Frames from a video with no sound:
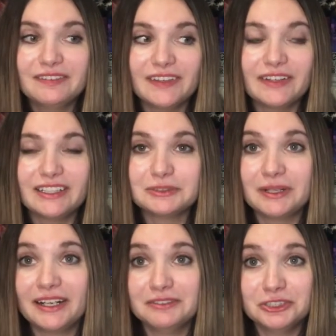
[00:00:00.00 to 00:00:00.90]
and that is
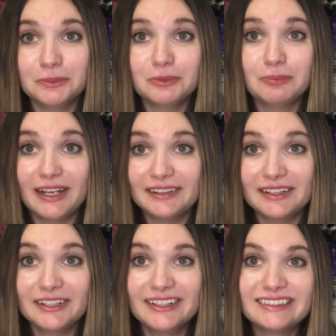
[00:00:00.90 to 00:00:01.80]
why I've stripped my
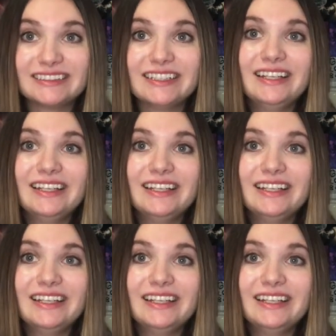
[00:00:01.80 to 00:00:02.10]
letters